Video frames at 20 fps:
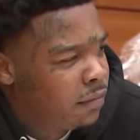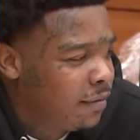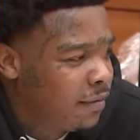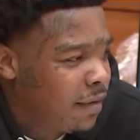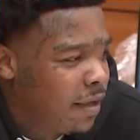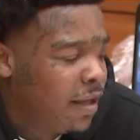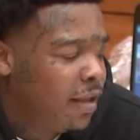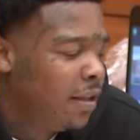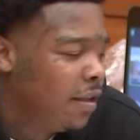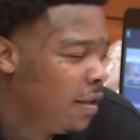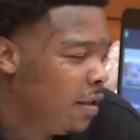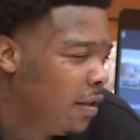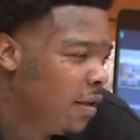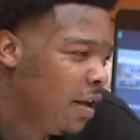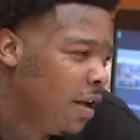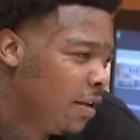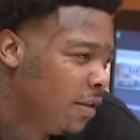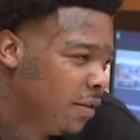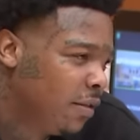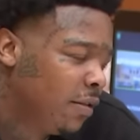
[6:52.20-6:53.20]
I did a
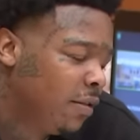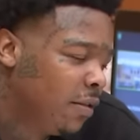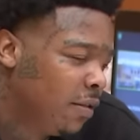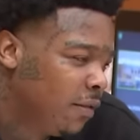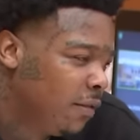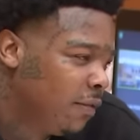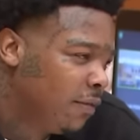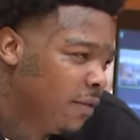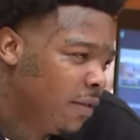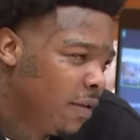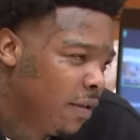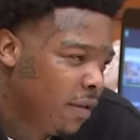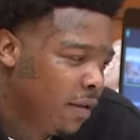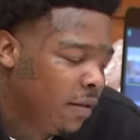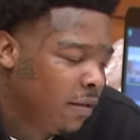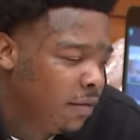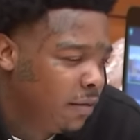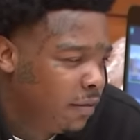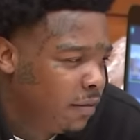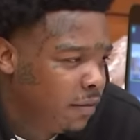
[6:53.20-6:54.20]
lot of stuff. I
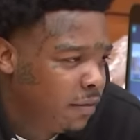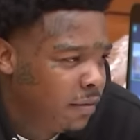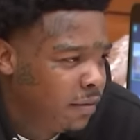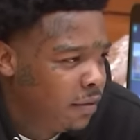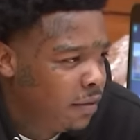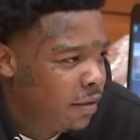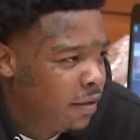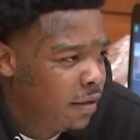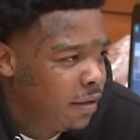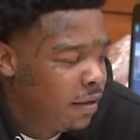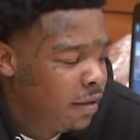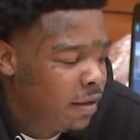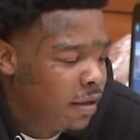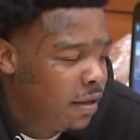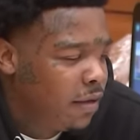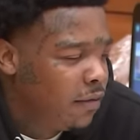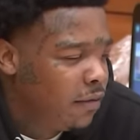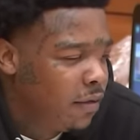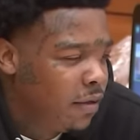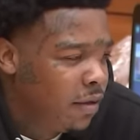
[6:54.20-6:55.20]
ain't
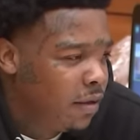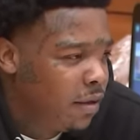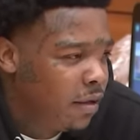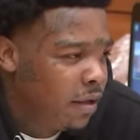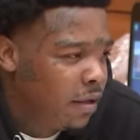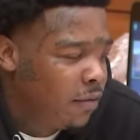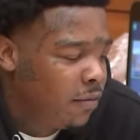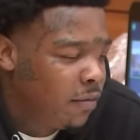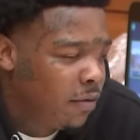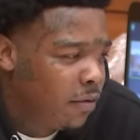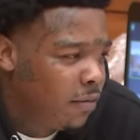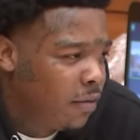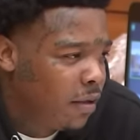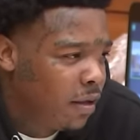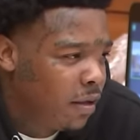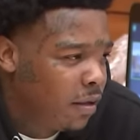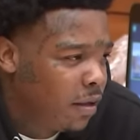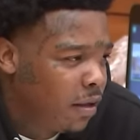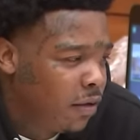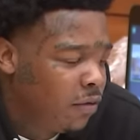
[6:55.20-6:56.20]
never did nothing with
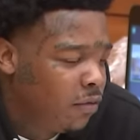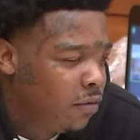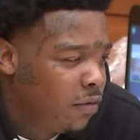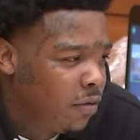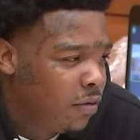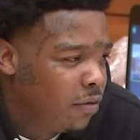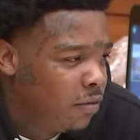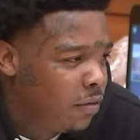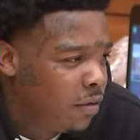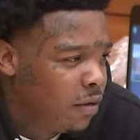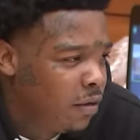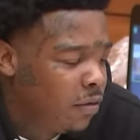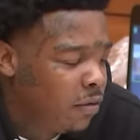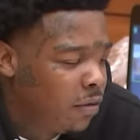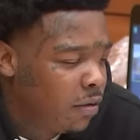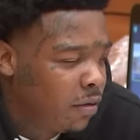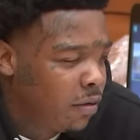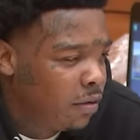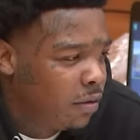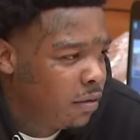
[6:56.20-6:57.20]
nobody I grew up with
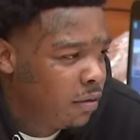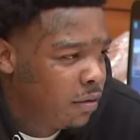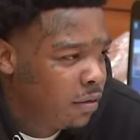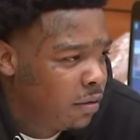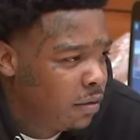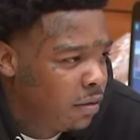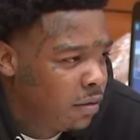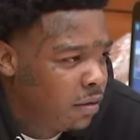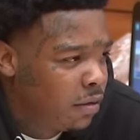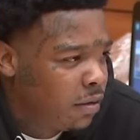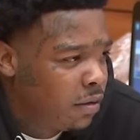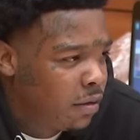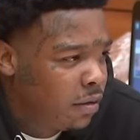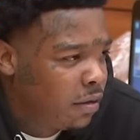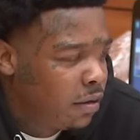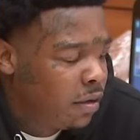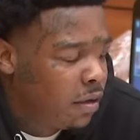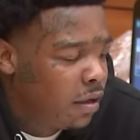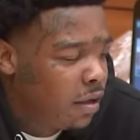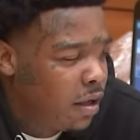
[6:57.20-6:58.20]
or
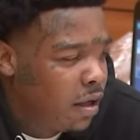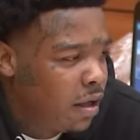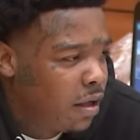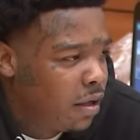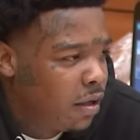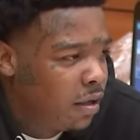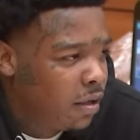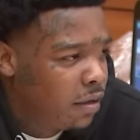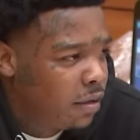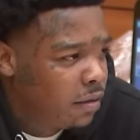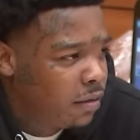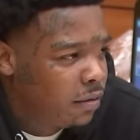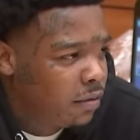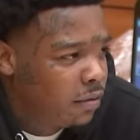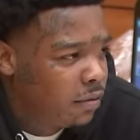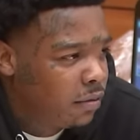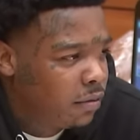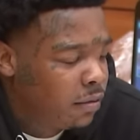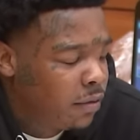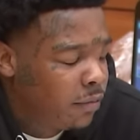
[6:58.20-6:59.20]
nothing like that,
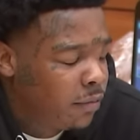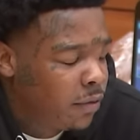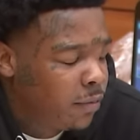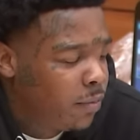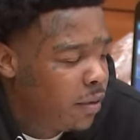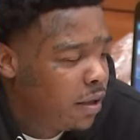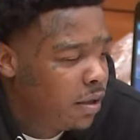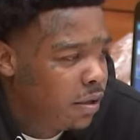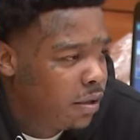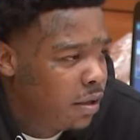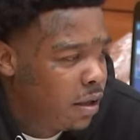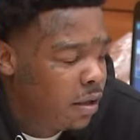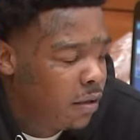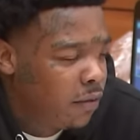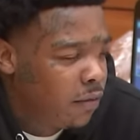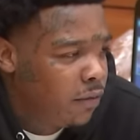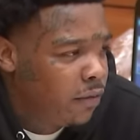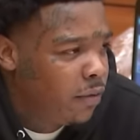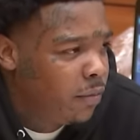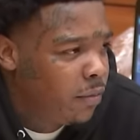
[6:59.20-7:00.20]
especially not no
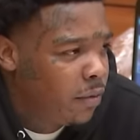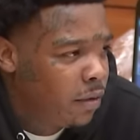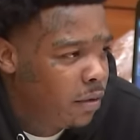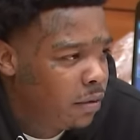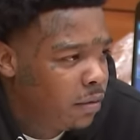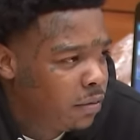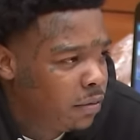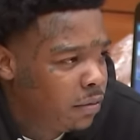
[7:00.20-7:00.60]
female.